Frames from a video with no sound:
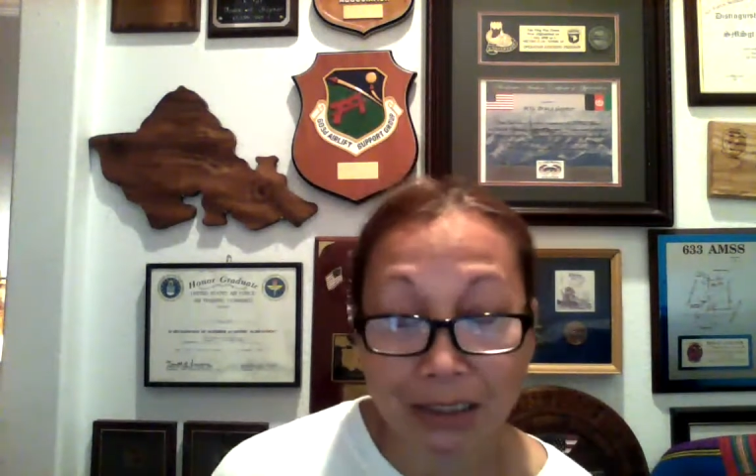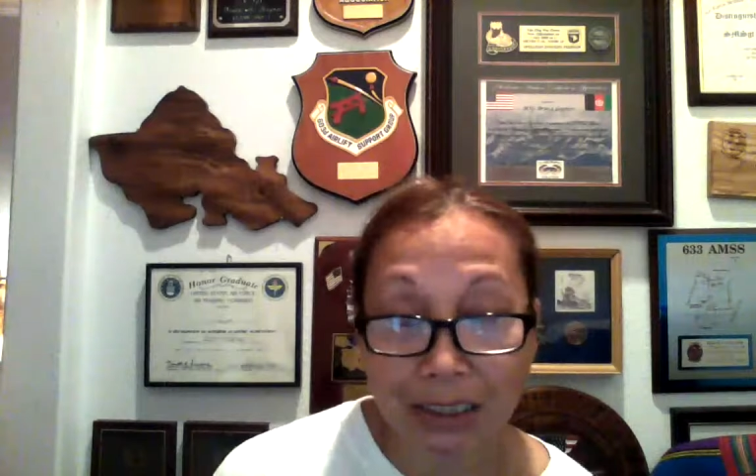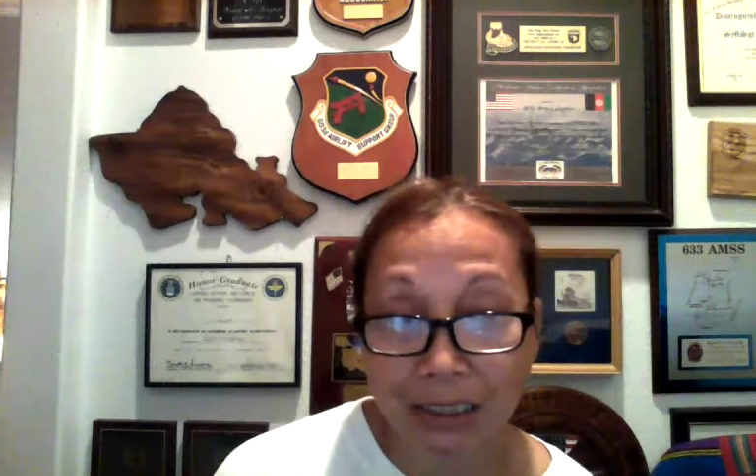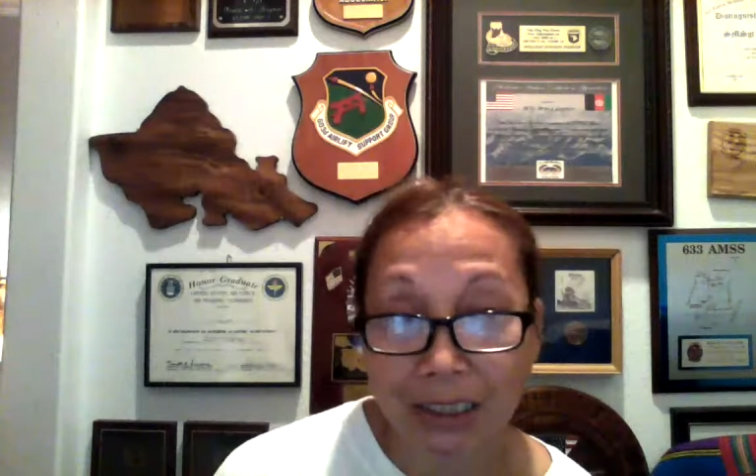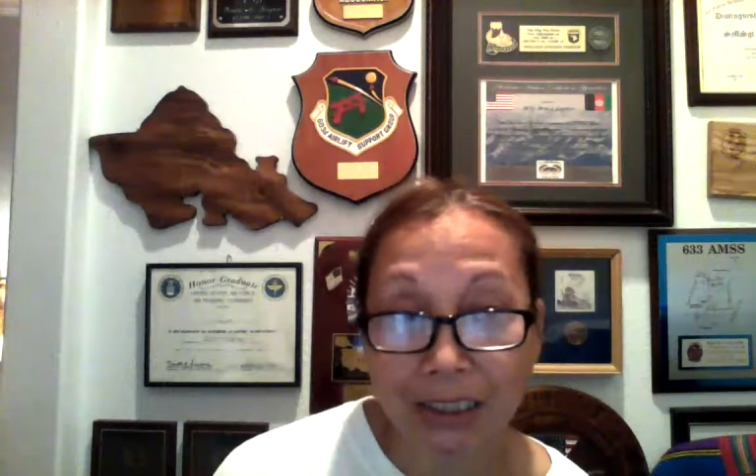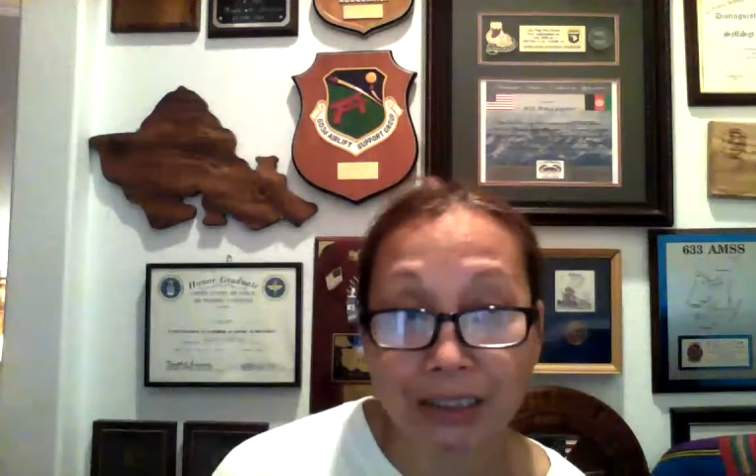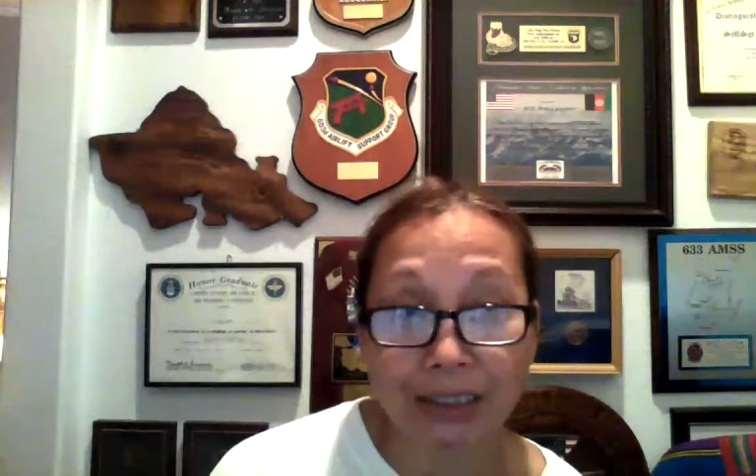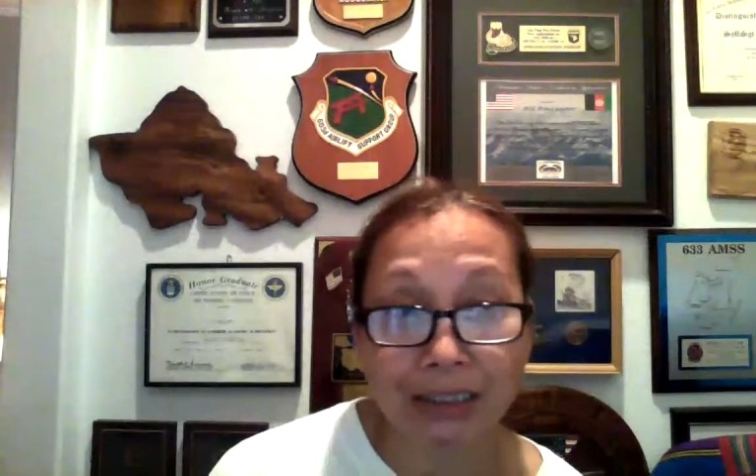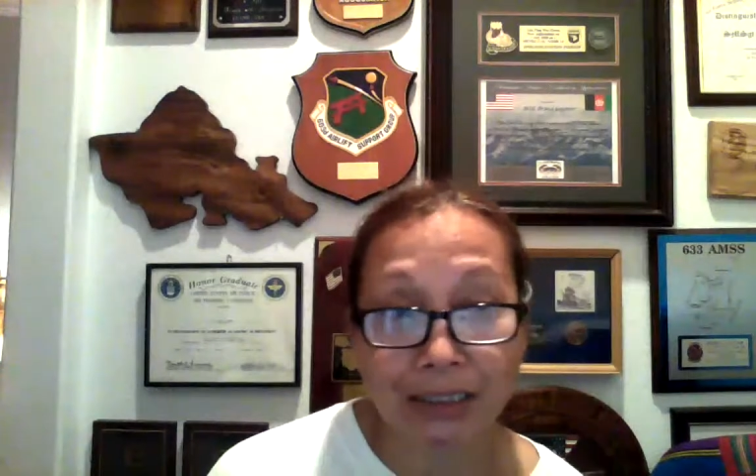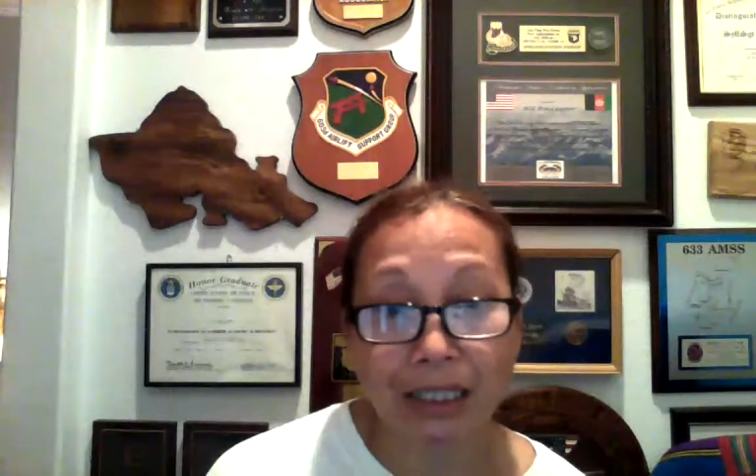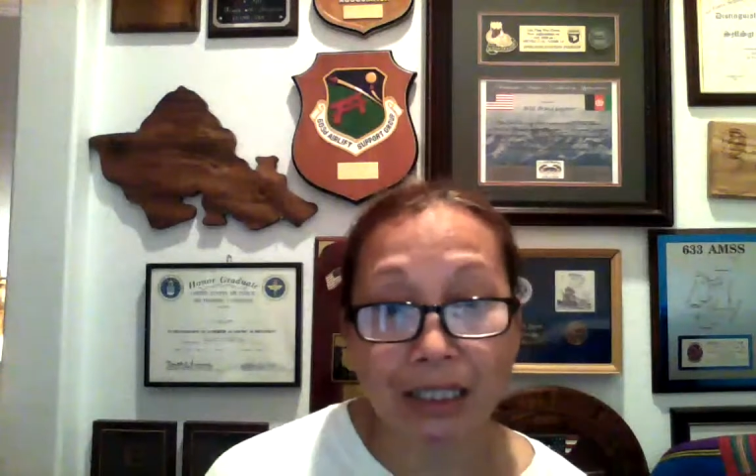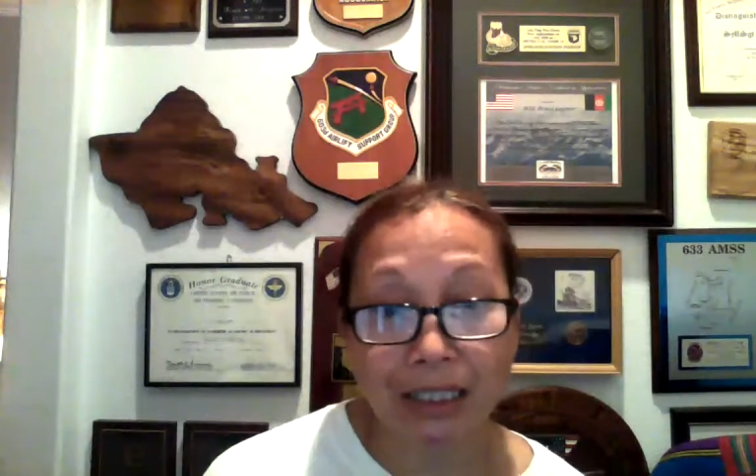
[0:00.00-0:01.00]

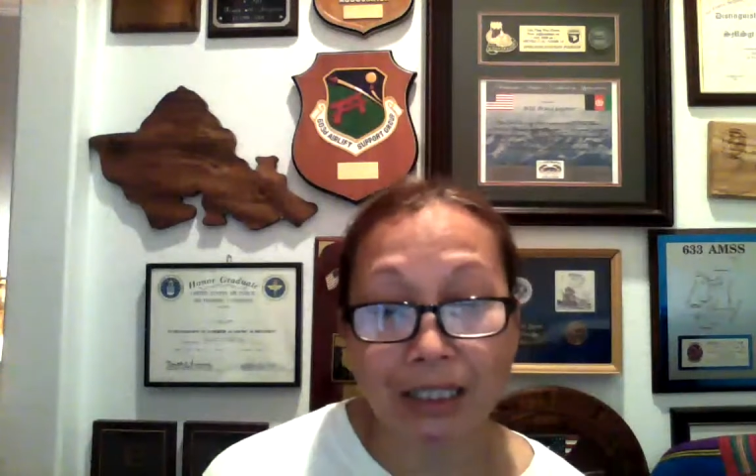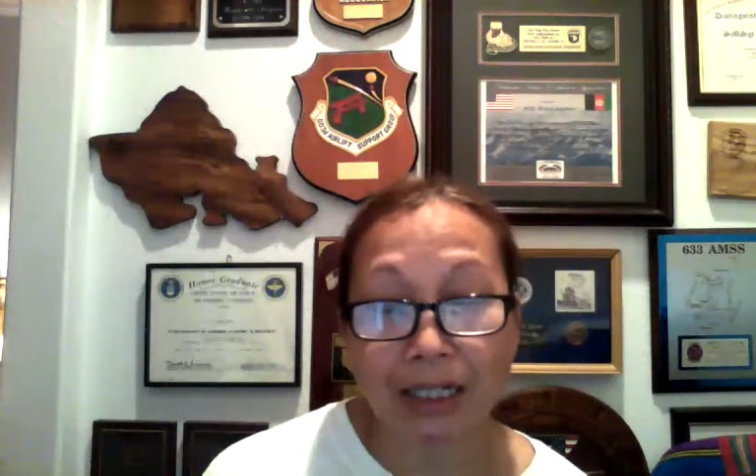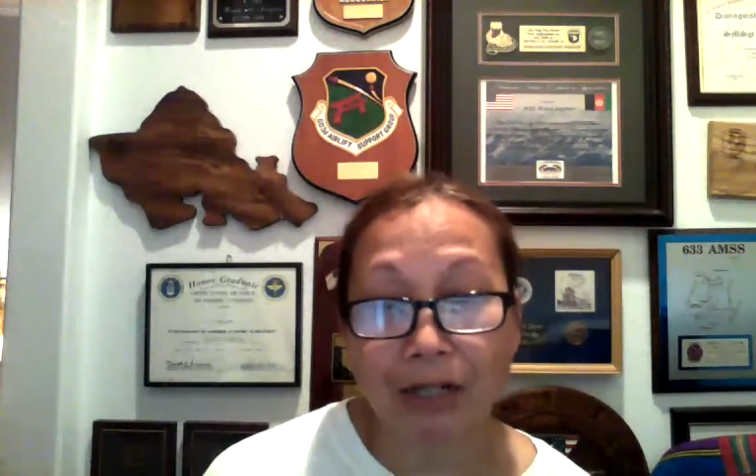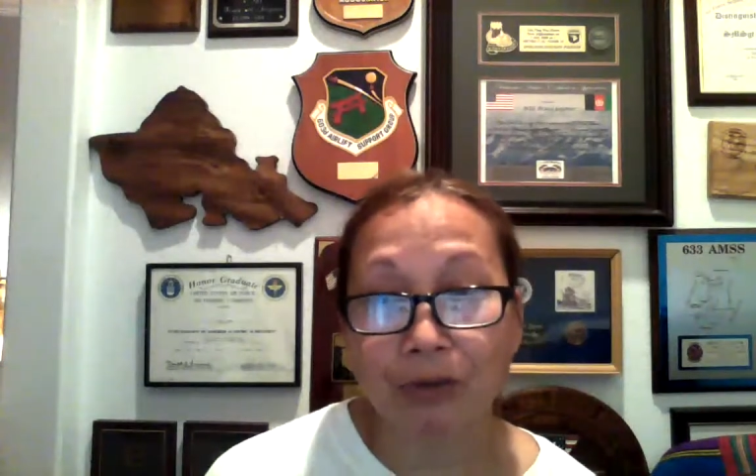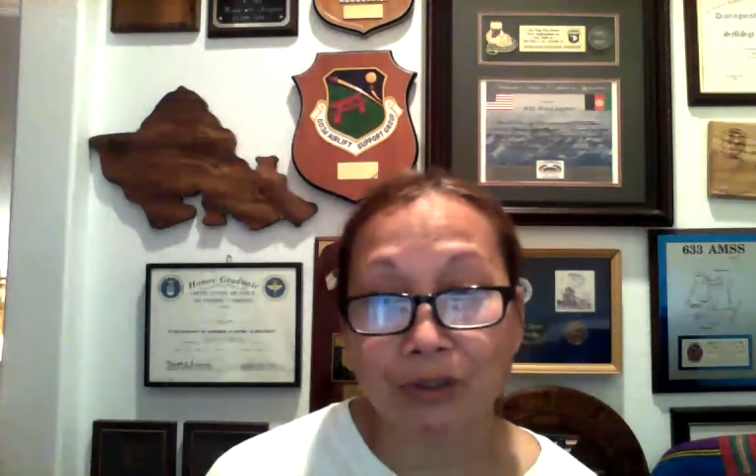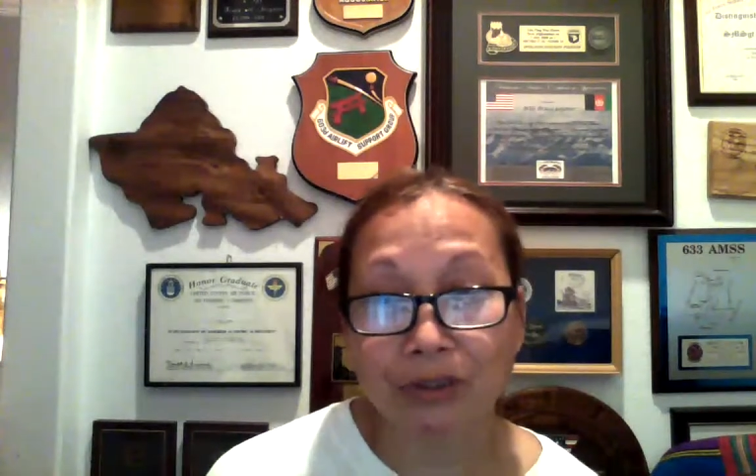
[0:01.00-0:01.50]
I was